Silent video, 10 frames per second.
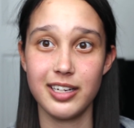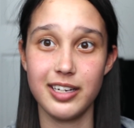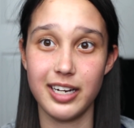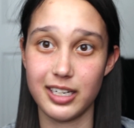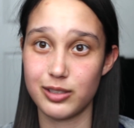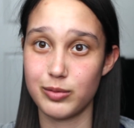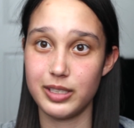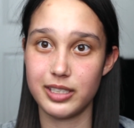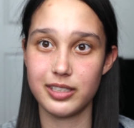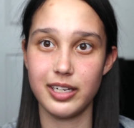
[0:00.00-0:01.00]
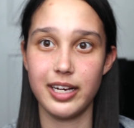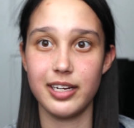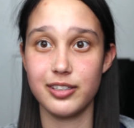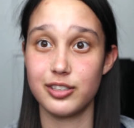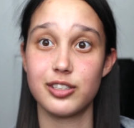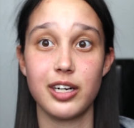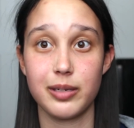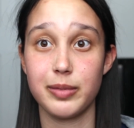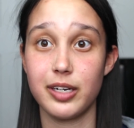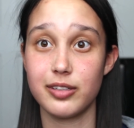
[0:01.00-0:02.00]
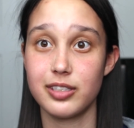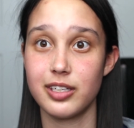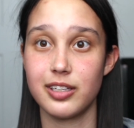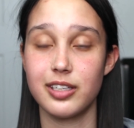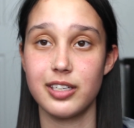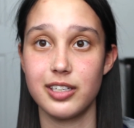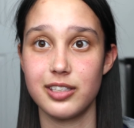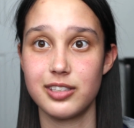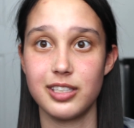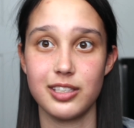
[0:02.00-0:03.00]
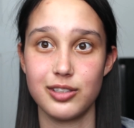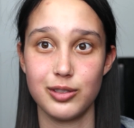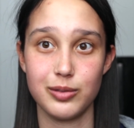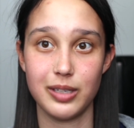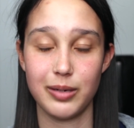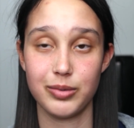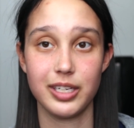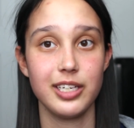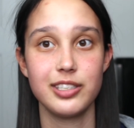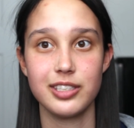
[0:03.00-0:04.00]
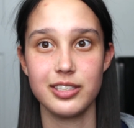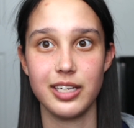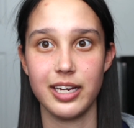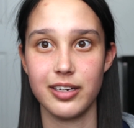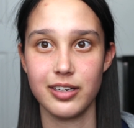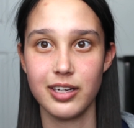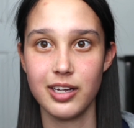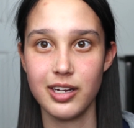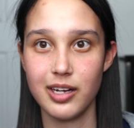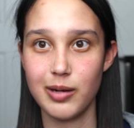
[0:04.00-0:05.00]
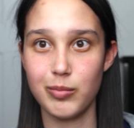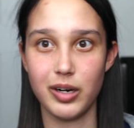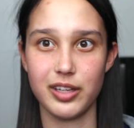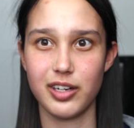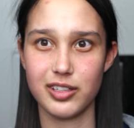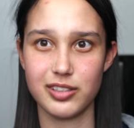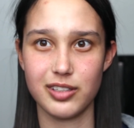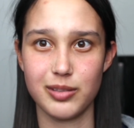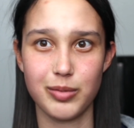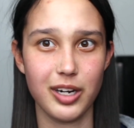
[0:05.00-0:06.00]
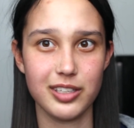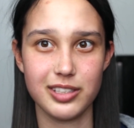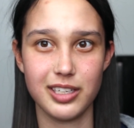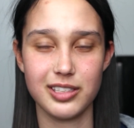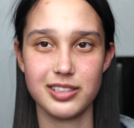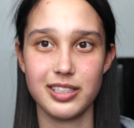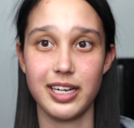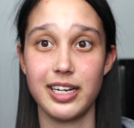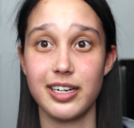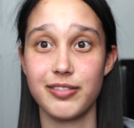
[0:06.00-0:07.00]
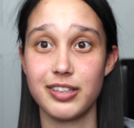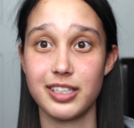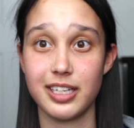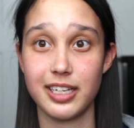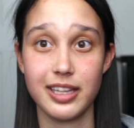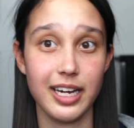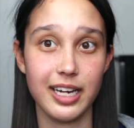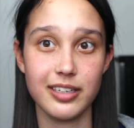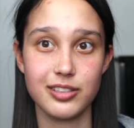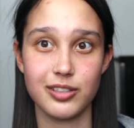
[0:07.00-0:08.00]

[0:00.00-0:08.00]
next week and just talking about the CSU application and my thoughts on the process and everything like that.